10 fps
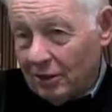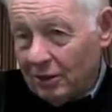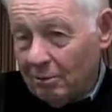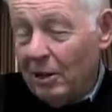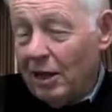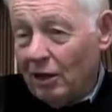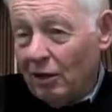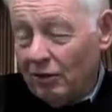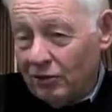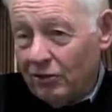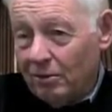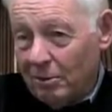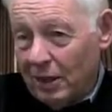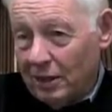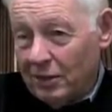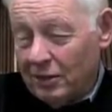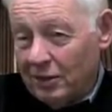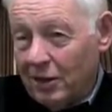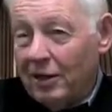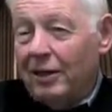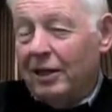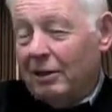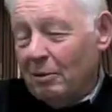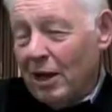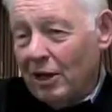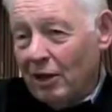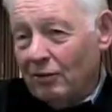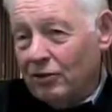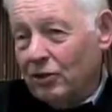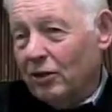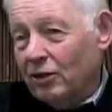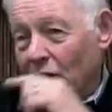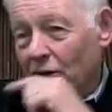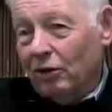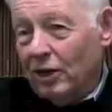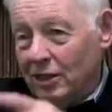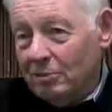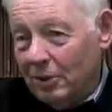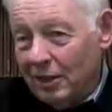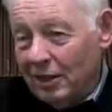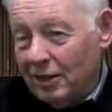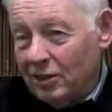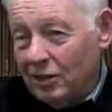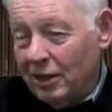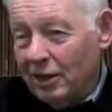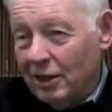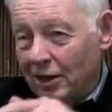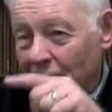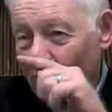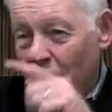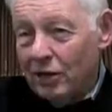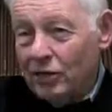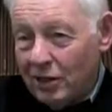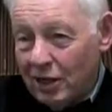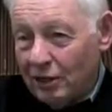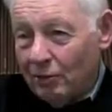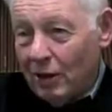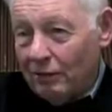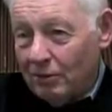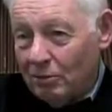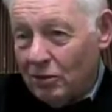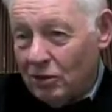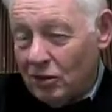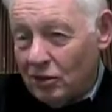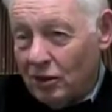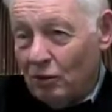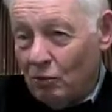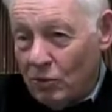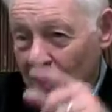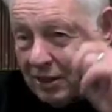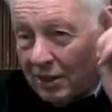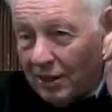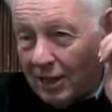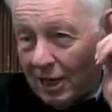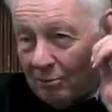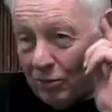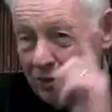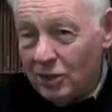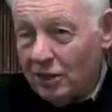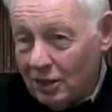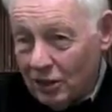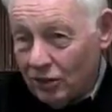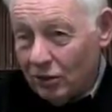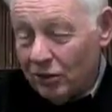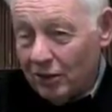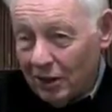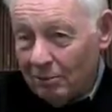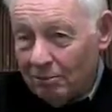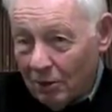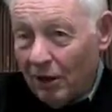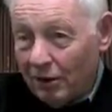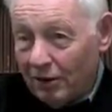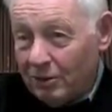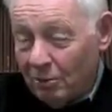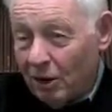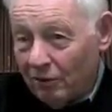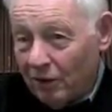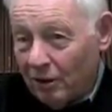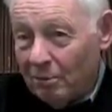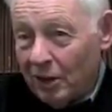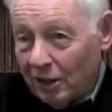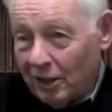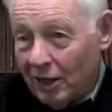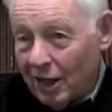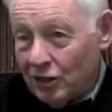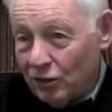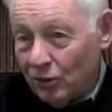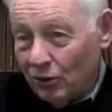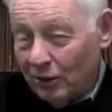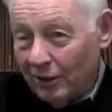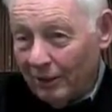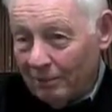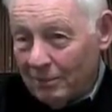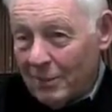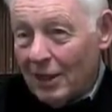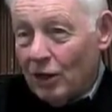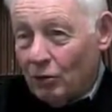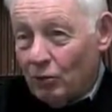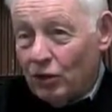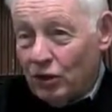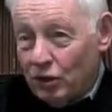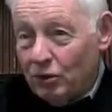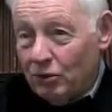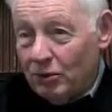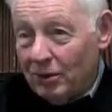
commanding officer of the base. The commanding officer called her husband in and said, we understand your wife's a musician. We need a music teacher as part of our American high school. Would you